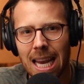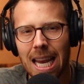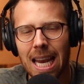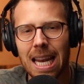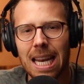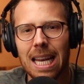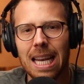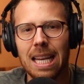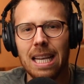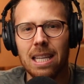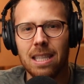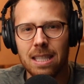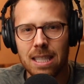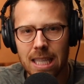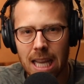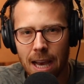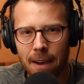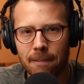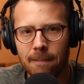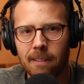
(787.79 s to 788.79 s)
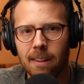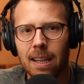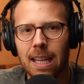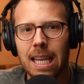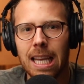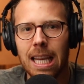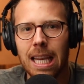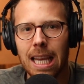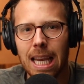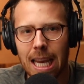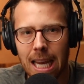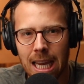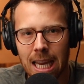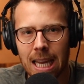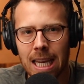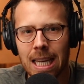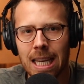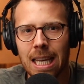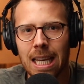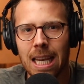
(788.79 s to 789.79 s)
it is definitely
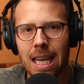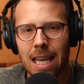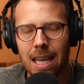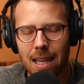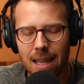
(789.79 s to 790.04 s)
in